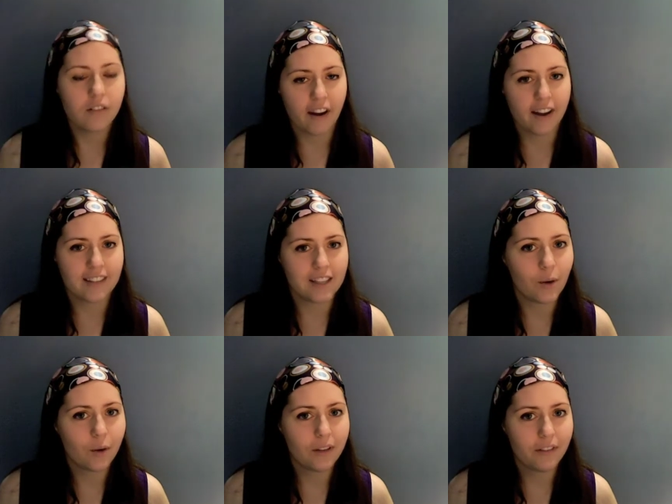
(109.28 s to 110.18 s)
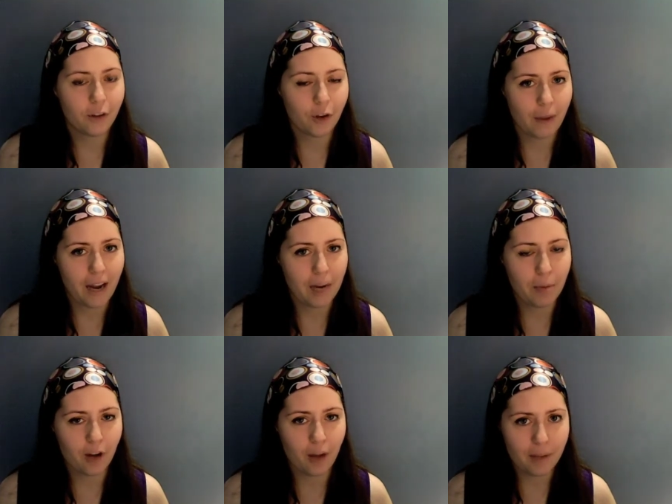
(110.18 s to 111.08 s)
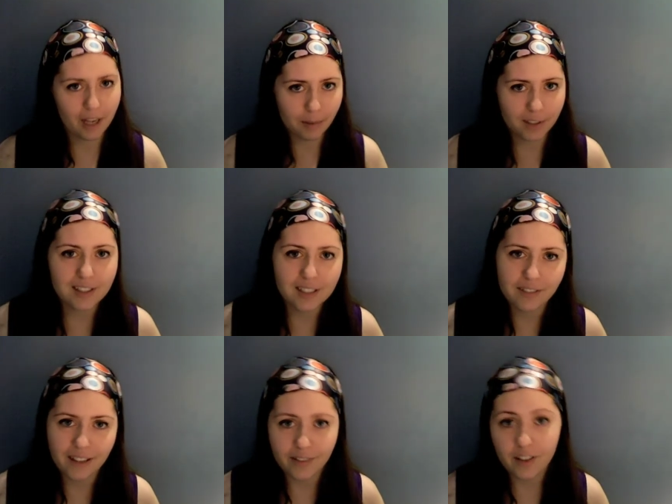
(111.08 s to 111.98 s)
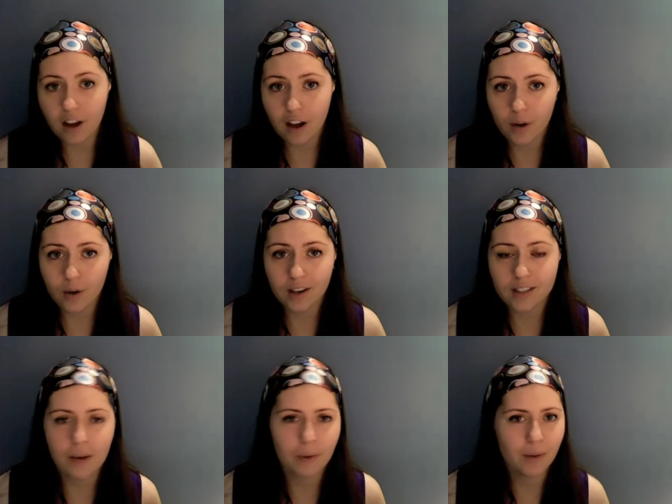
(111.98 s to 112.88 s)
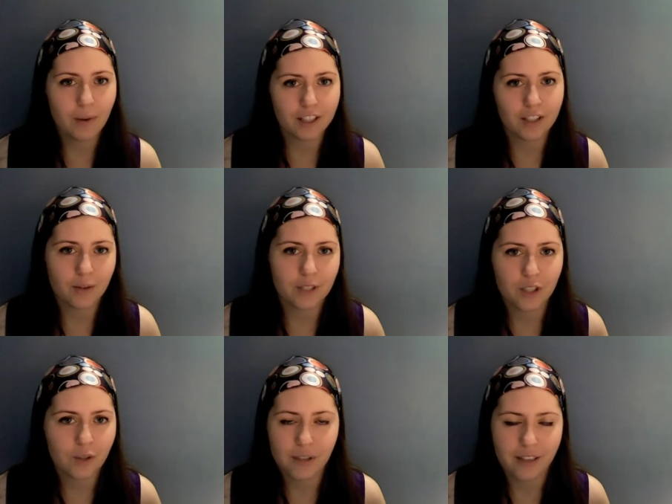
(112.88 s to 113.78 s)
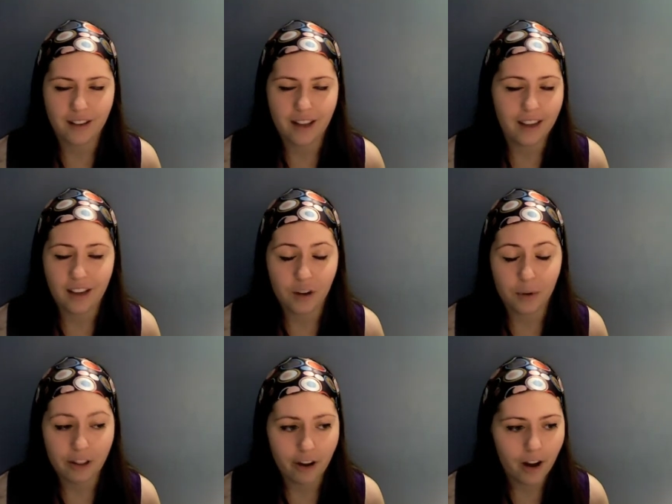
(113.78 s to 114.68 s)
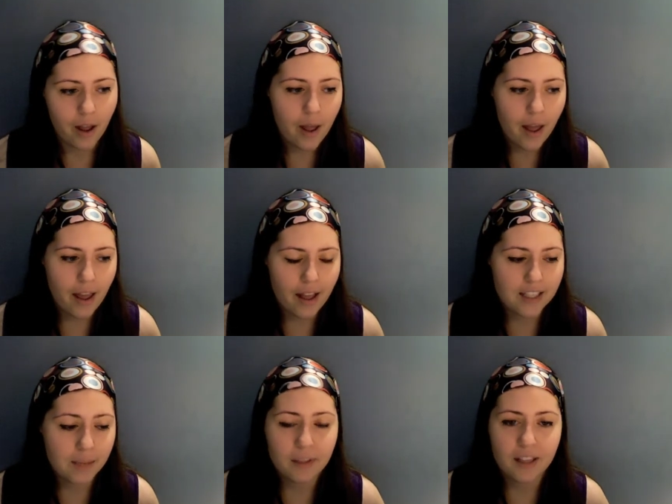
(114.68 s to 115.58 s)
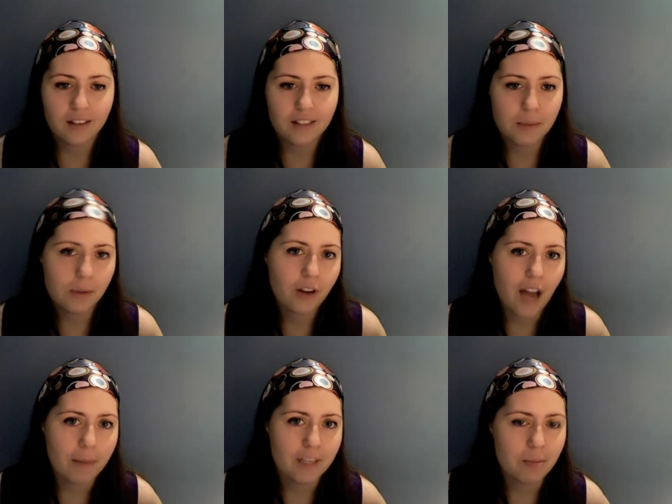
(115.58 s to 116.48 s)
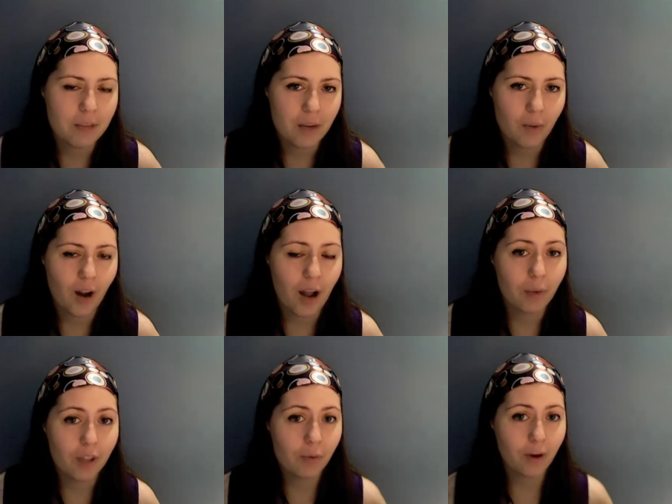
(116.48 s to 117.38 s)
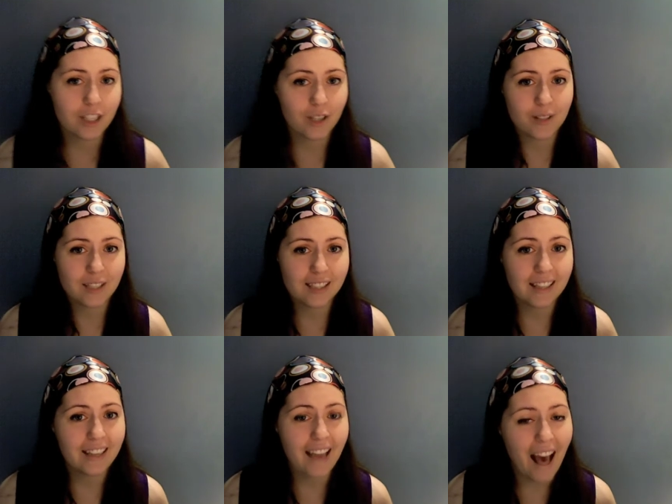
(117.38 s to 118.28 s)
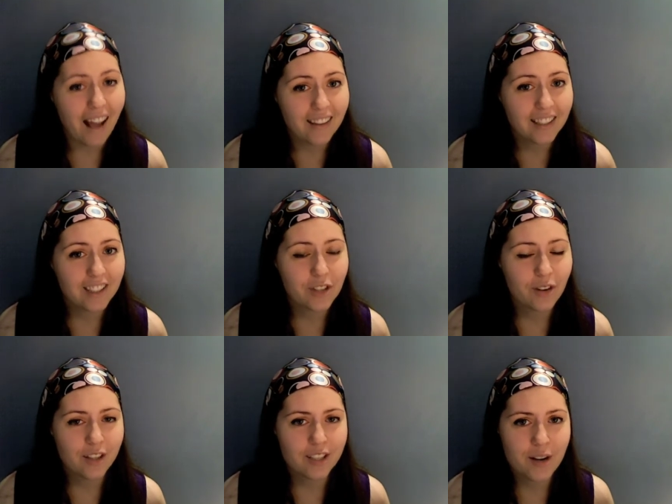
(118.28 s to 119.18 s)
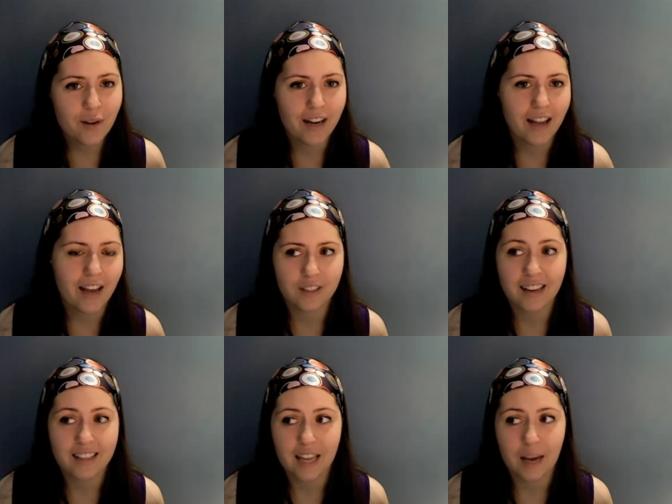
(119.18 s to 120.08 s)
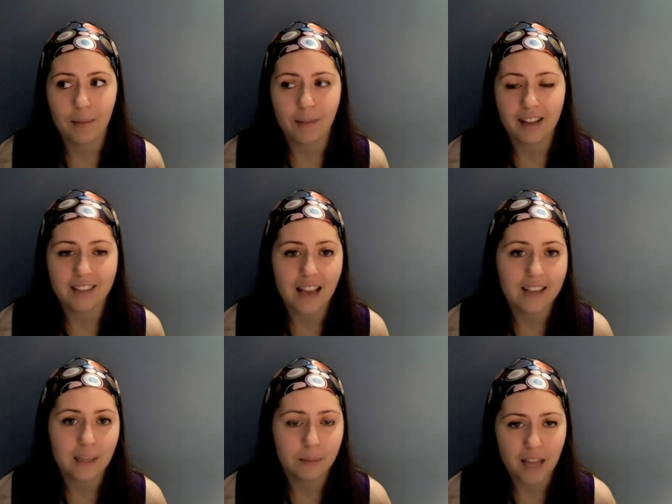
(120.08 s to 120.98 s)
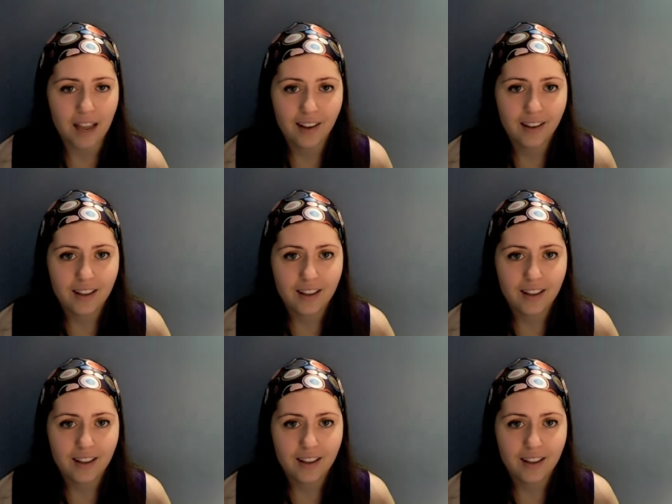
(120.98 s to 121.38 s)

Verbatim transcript: France. I totally feel your pain about not being able to see Flight of the Conchords. I really wanted to go too, and I can't go either. And something similar happened to me where I really wanted to go see Lily Allen in Toronto, and I have an exam that exact same day.